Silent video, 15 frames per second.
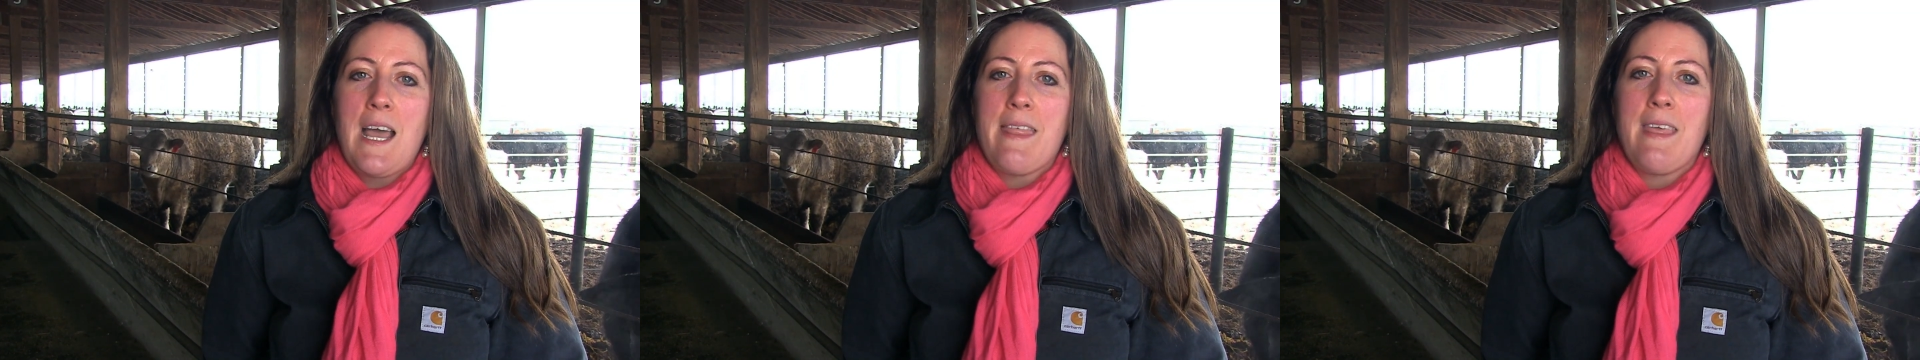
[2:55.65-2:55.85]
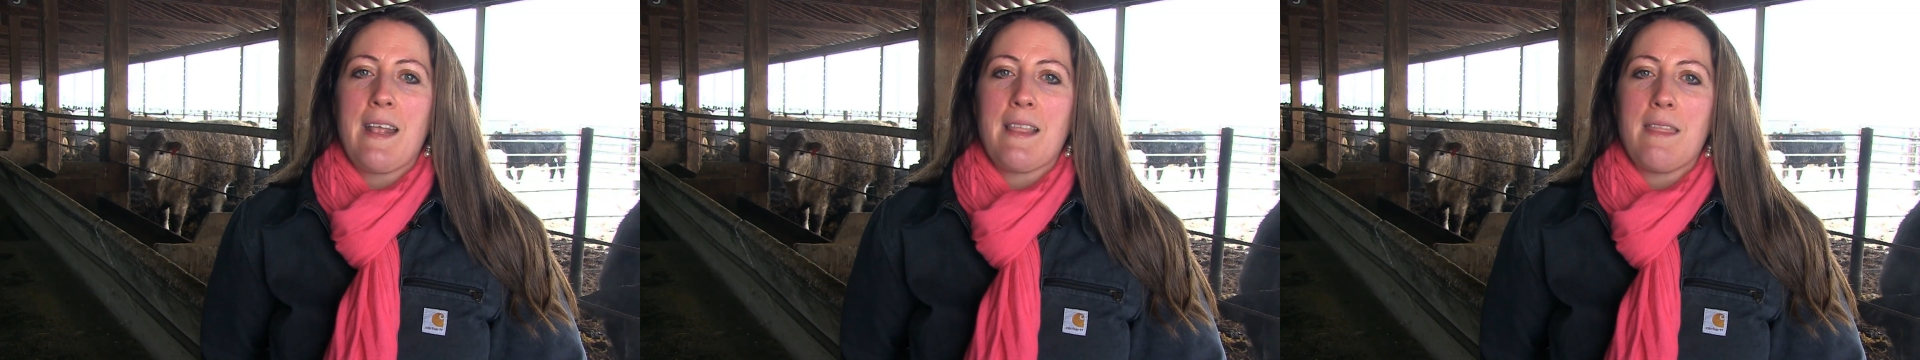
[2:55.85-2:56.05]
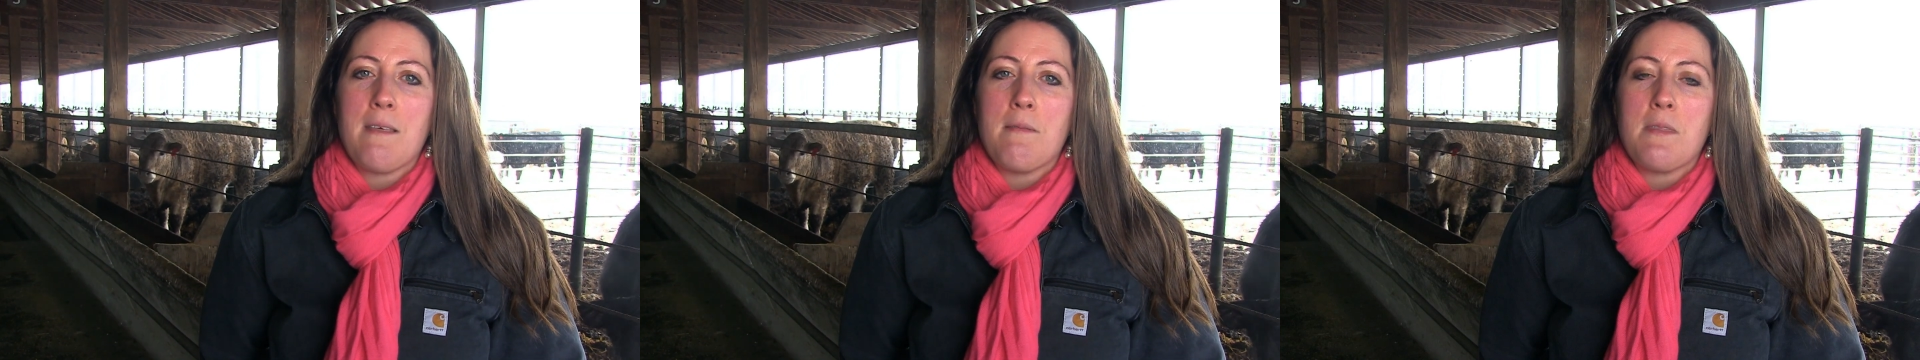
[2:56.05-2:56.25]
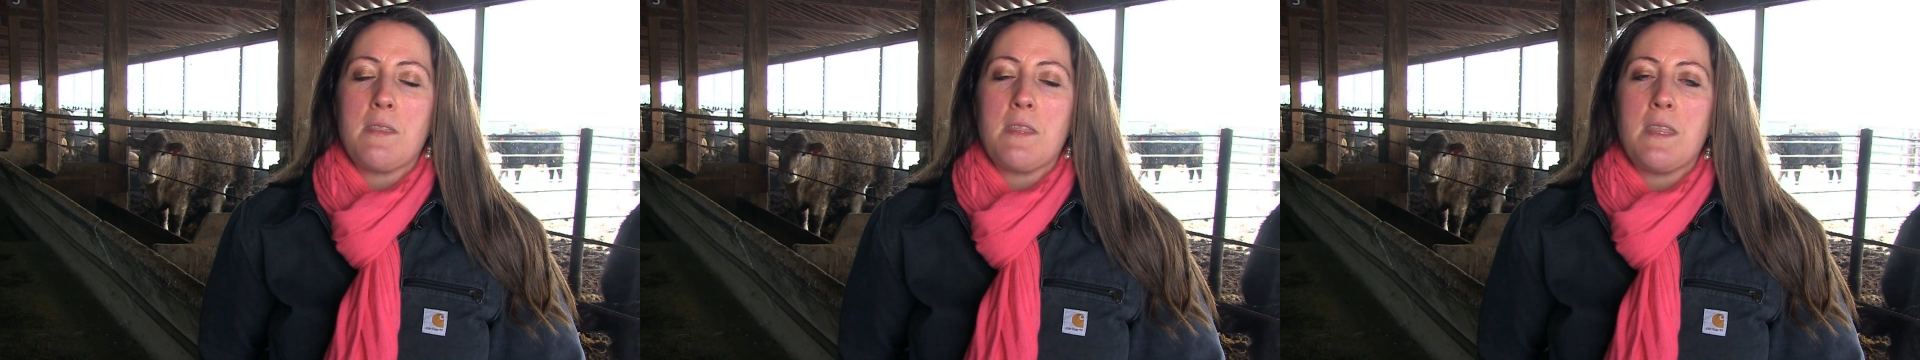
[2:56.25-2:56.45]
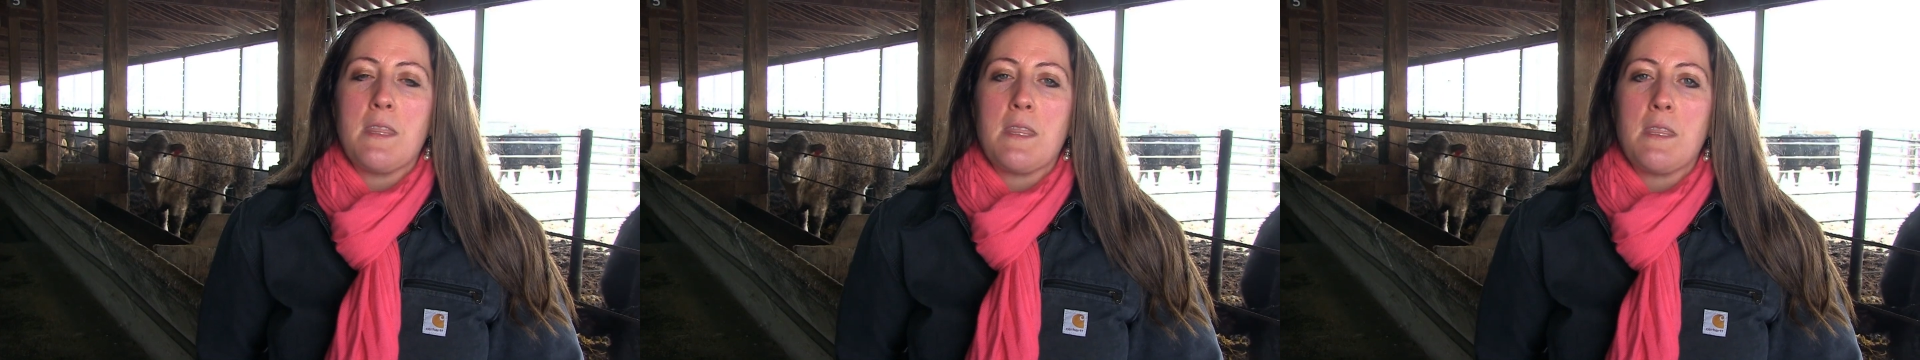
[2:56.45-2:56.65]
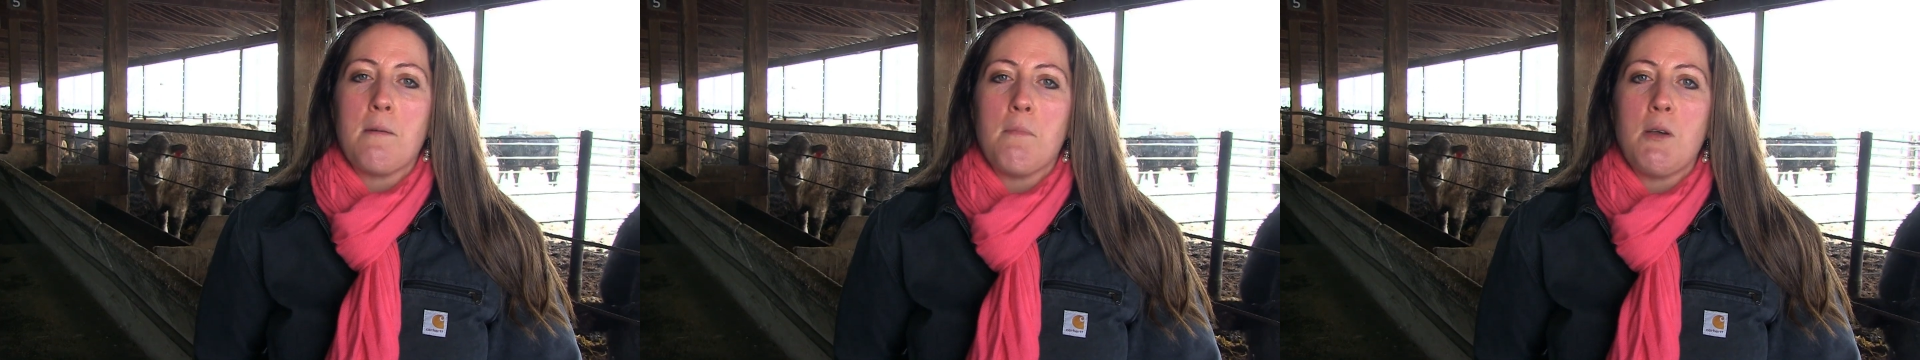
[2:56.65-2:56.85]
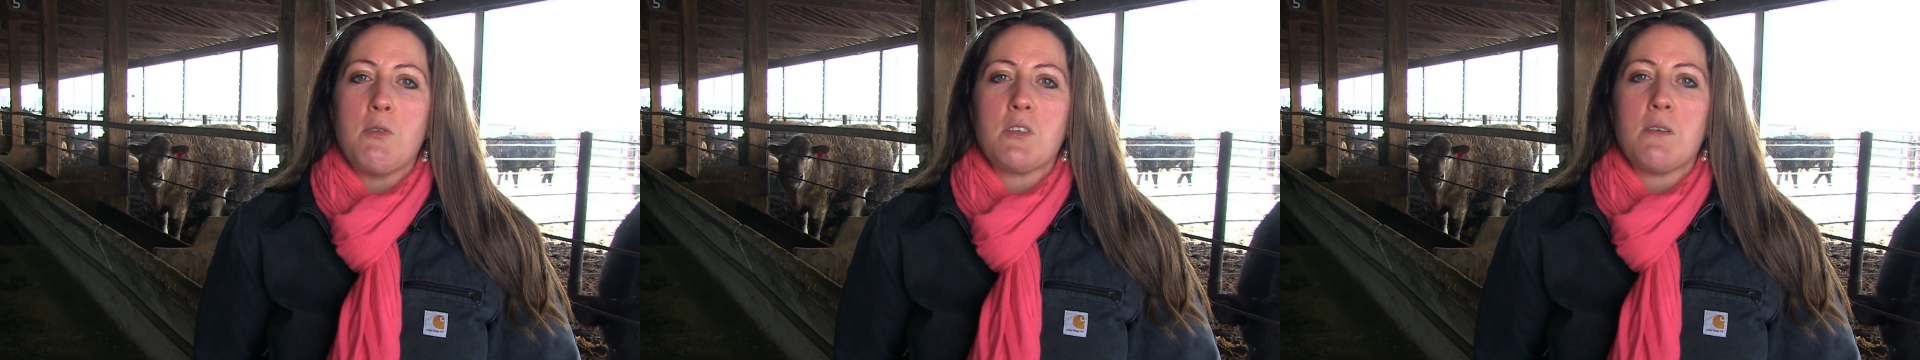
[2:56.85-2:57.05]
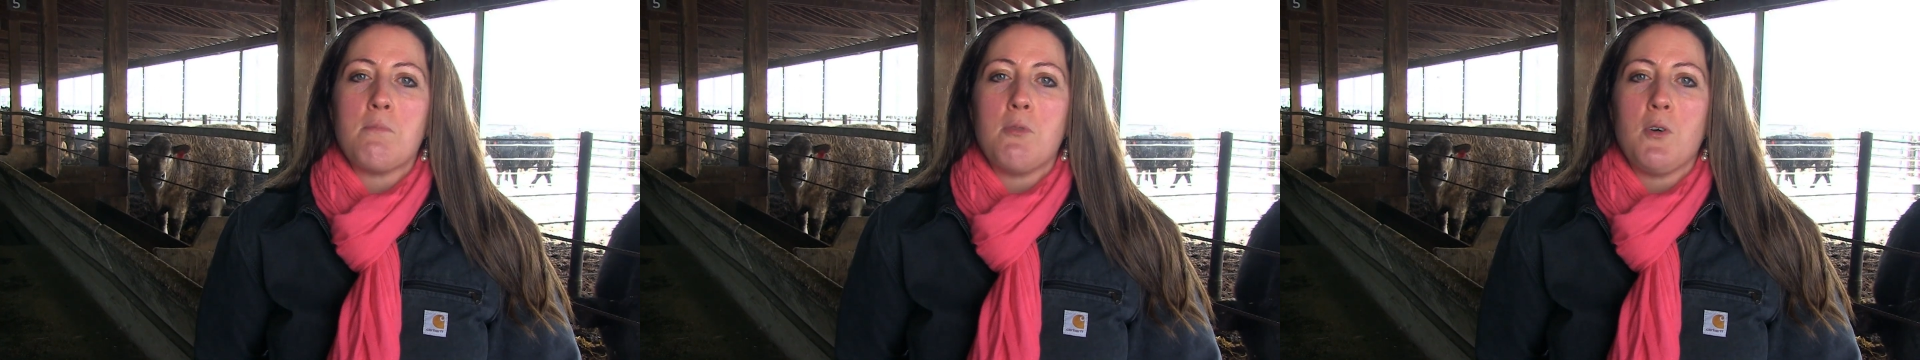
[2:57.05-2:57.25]
I think that the
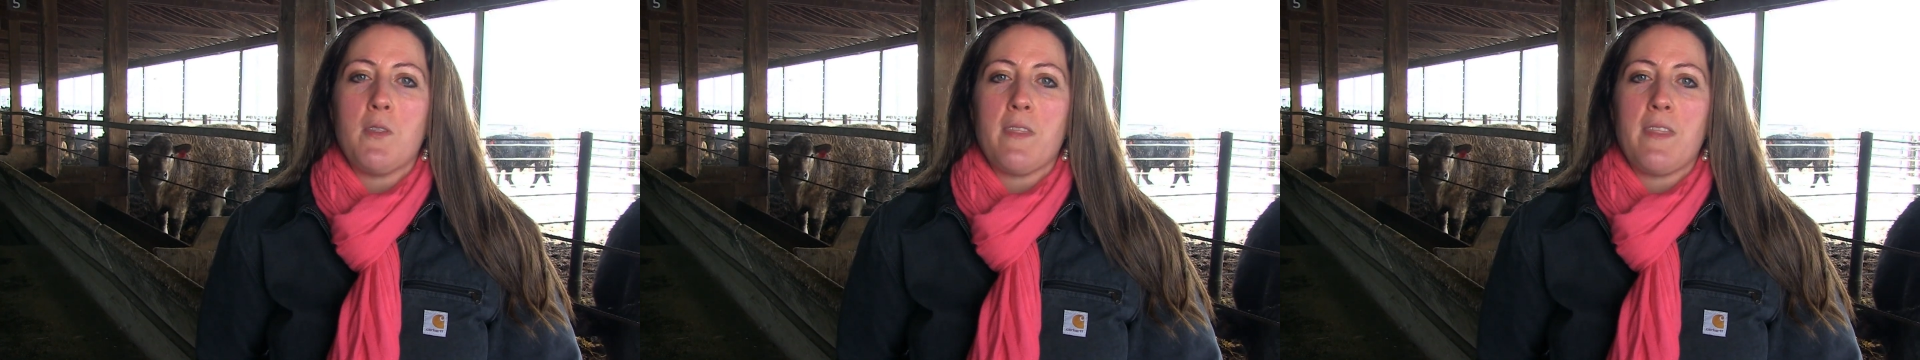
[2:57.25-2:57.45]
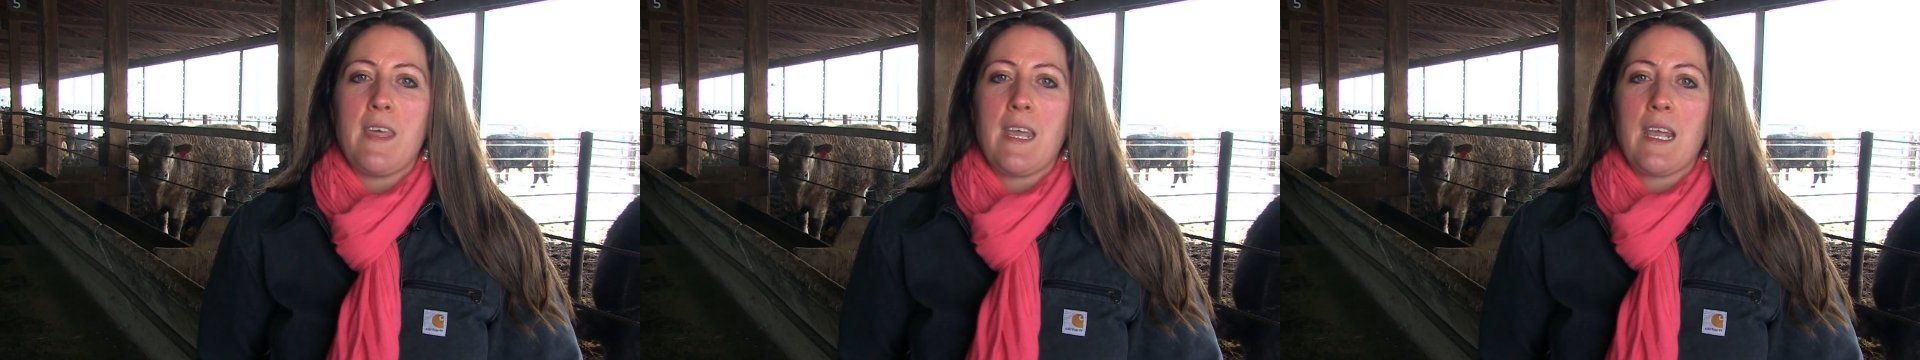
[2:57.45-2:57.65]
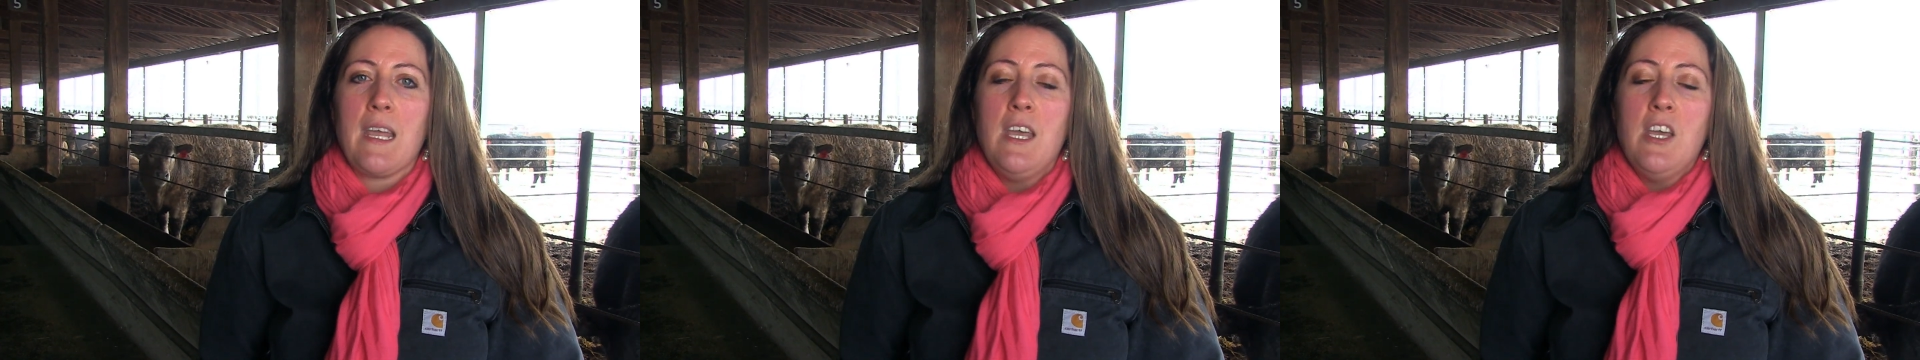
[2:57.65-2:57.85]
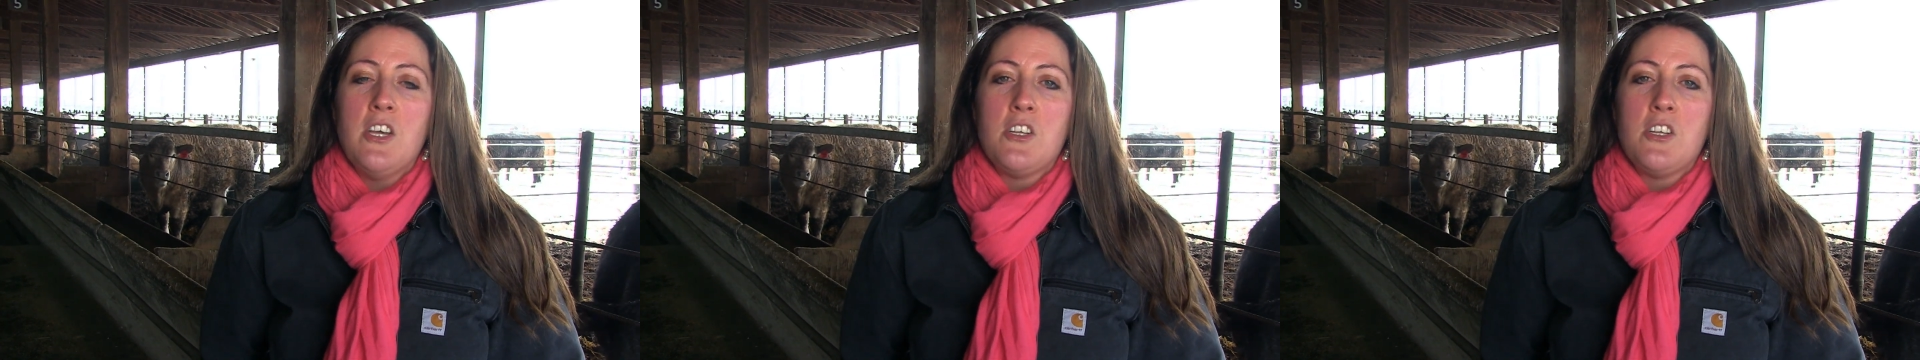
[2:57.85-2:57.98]
most important thing